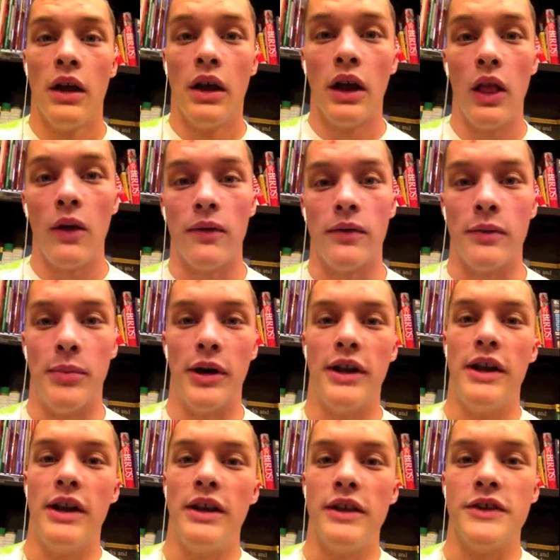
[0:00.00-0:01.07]
Hello
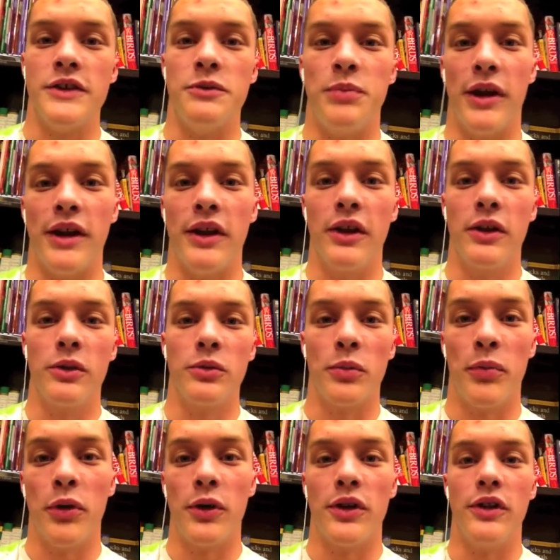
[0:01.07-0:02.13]
everybody, this is Ben Hillard
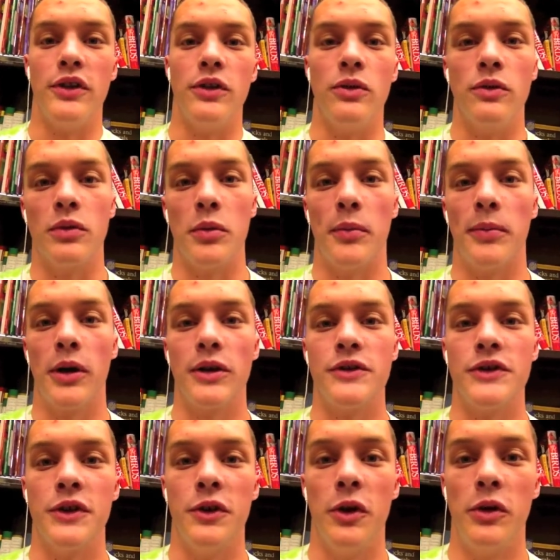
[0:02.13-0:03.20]
reporting to you from Barnes &
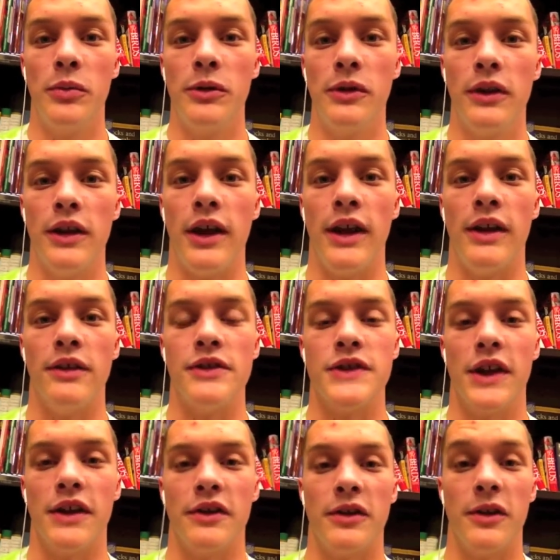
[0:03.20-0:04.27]
Noble in
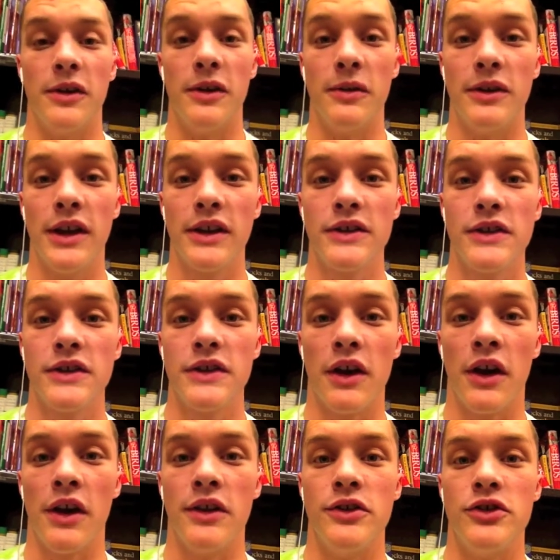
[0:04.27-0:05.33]
San Antonio, Texas
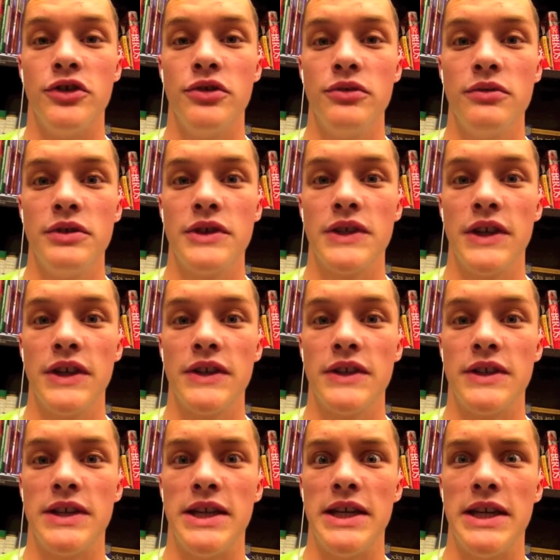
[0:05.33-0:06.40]
on June
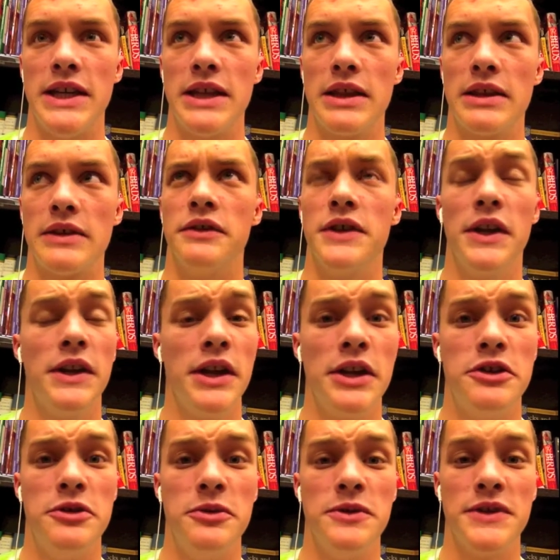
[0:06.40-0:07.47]
16th, Sunday,
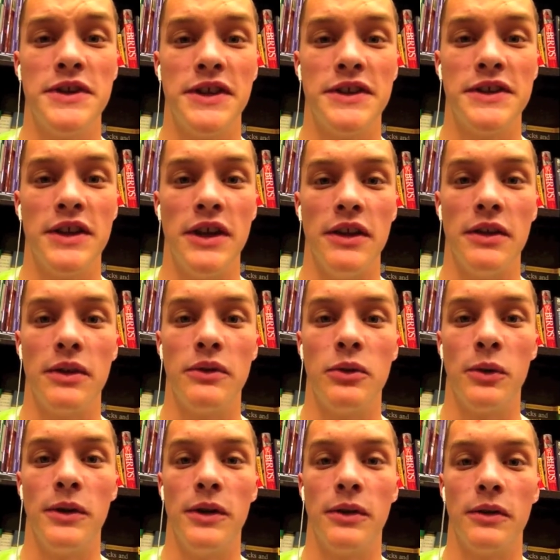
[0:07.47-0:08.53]
June 16th,
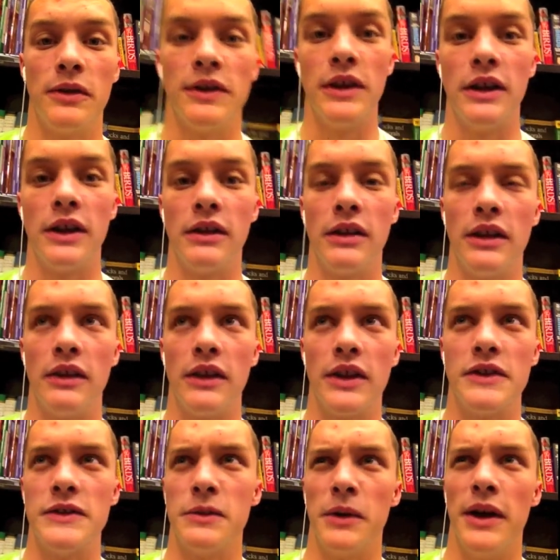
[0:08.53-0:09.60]
2013. I think
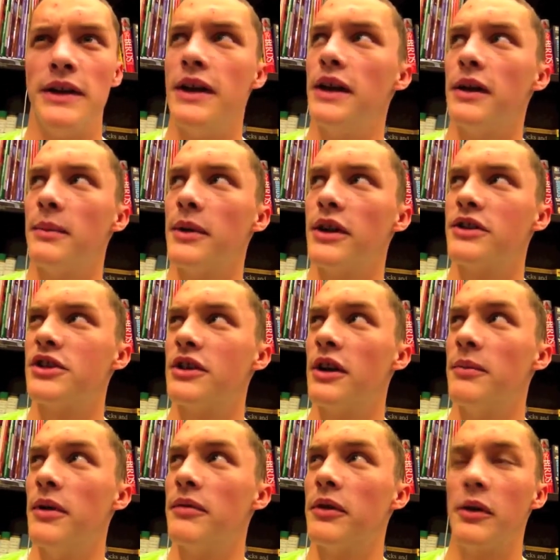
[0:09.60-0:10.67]
that's the right date. I'm not sure, I'm
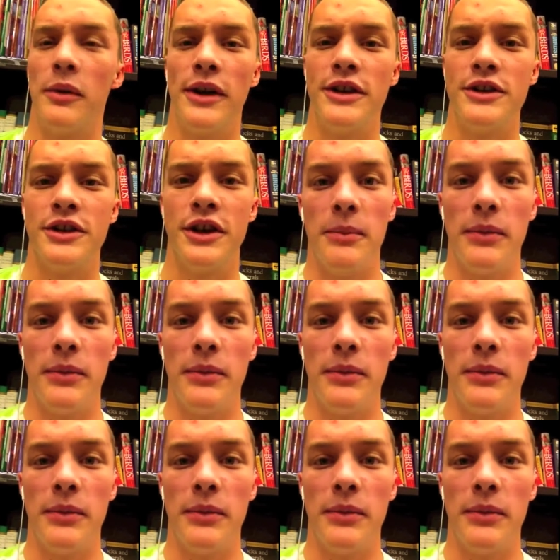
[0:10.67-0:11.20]
never quite sure.